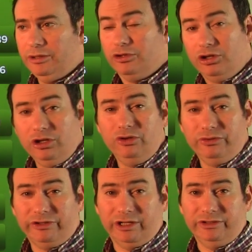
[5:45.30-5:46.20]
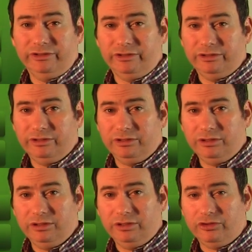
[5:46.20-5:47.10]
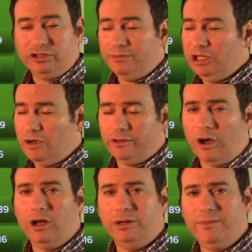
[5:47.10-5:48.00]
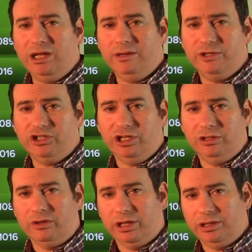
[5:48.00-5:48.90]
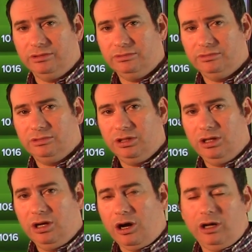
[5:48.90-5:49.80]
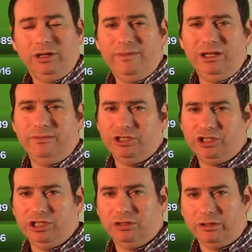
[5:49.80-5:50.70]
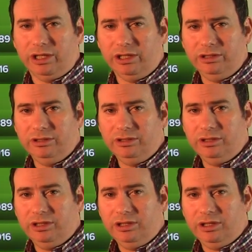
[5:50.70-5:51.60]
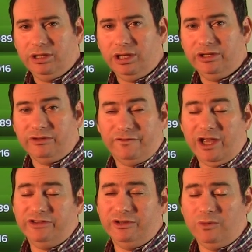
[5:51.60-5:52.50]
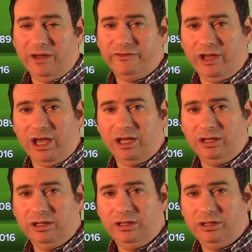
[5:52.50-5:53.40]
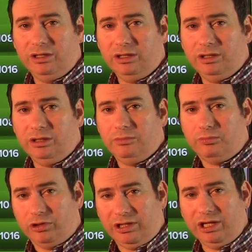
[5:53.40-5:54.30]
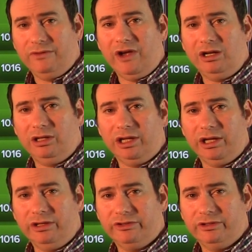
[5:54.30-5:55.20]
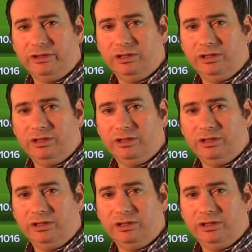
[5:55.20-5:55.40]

The good news is there's something called automated machine learning. Automated machine learning is a fancy way of saying predictive analytics